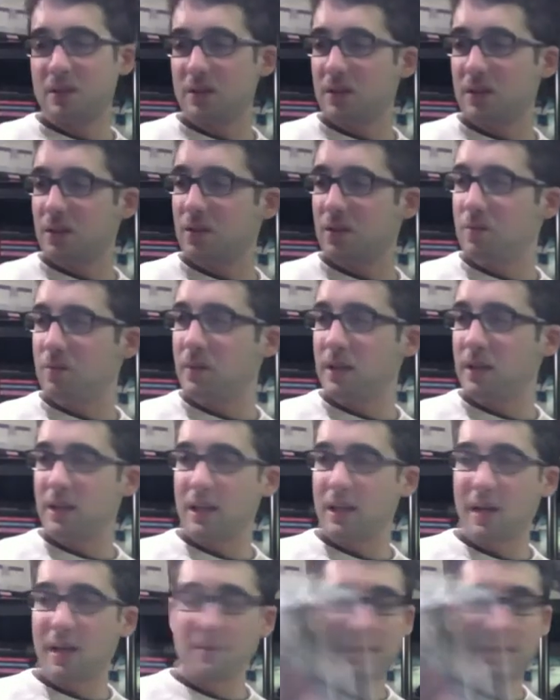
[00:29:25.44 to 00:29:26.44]
Who made
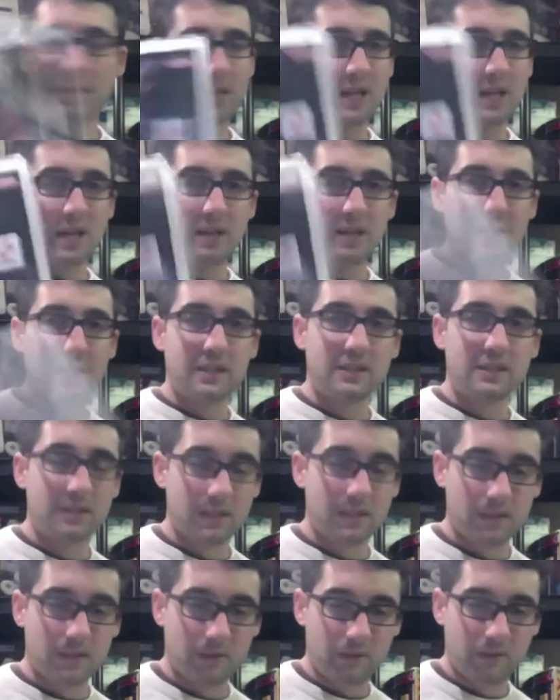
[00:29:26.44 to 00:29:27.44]
Konami? Yeah, it's
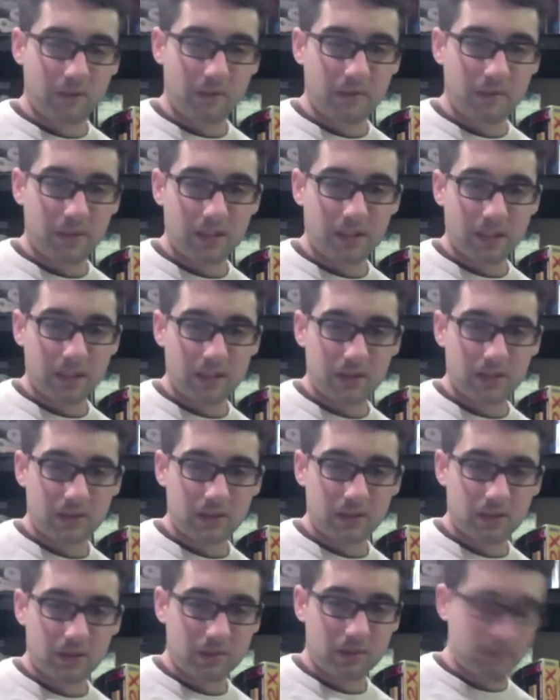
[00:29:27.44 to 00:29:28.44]
a fantastic
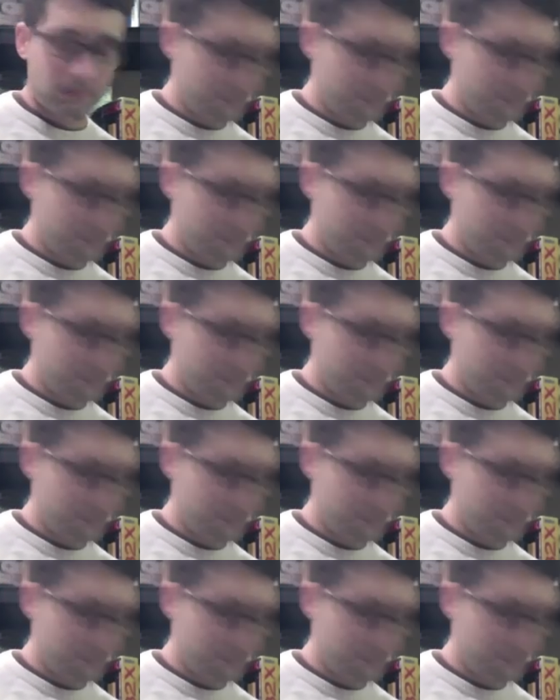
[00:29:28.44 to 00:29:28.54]
shooter.